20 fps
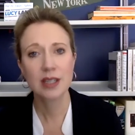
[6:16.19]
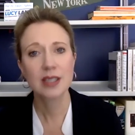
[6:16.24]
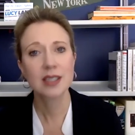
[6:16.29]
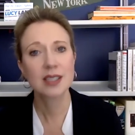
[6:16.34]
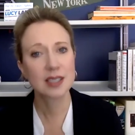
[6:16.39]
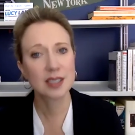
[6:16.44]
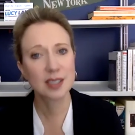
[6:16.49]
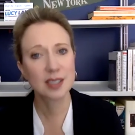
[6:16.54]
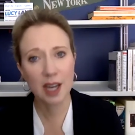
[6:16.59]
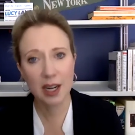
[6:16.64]

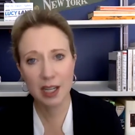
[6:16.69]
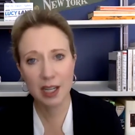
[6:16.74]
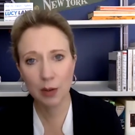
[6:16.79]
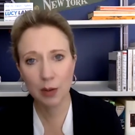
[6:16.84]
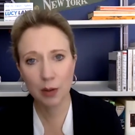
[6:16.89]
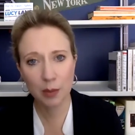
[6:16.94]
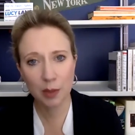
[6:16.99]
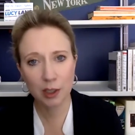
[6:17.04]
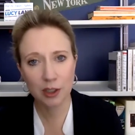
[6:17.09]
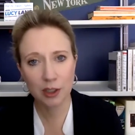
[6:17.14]
to study
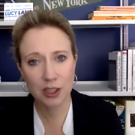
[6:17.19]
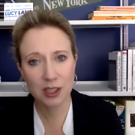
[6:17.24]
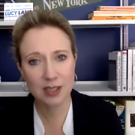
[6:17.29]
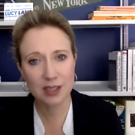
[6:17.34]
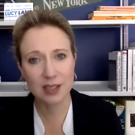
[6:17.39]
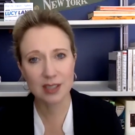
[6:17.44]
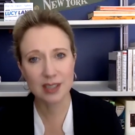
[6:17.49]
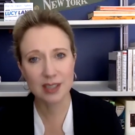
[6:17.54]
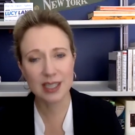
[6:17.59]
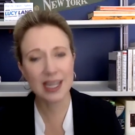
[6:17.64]
criminal
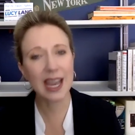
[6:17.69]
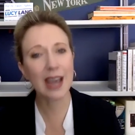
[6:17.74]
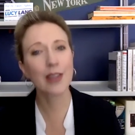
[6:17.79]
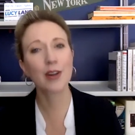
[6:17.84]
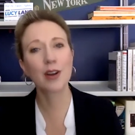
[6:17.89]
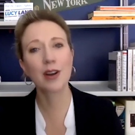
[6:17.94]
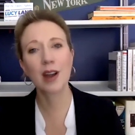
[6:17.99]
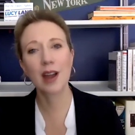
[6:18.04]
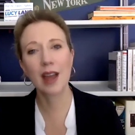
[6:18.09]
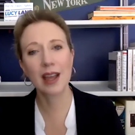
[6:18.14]
justice
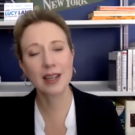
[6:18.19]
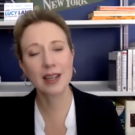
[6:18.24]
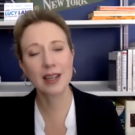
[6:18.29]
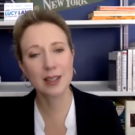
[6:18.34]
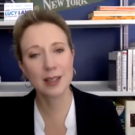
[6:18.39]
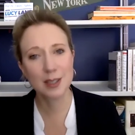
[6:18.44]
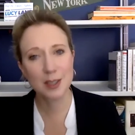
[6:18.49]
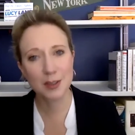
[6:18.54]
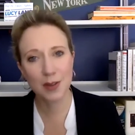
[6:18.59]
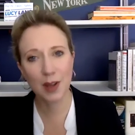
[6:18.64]
together and
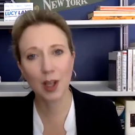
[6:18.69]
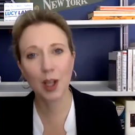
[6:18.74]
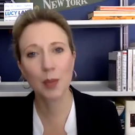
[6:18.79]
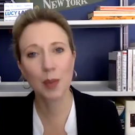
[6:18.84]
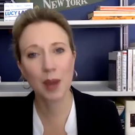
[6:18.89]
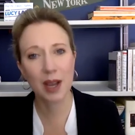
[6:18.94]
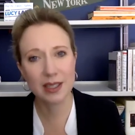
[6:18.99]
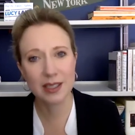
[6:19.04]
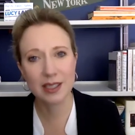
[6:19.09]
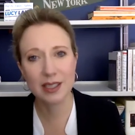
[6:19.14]
develop
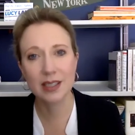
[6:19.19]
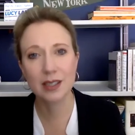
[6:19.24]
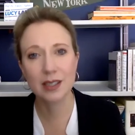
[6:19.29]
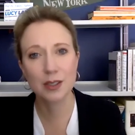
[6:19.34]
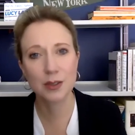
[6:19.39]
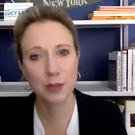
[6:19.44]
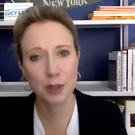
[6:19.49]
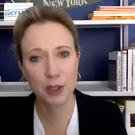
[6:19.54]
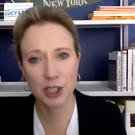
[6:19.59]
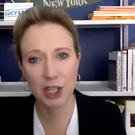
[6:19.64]
ideas
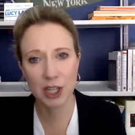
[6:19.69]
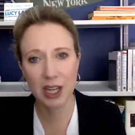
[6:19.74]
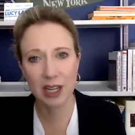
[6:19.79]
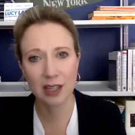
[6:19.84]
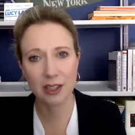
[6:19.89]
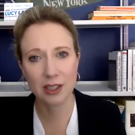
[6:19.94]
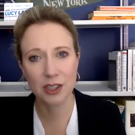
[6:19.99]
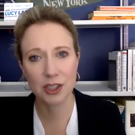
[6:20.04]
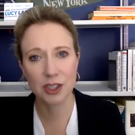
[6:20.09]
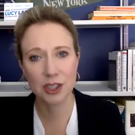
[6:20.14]
for
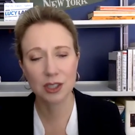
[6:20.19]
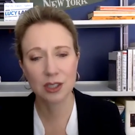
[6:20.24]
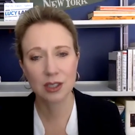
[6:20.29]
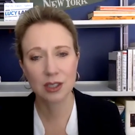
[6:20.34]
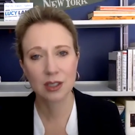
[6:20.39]
change.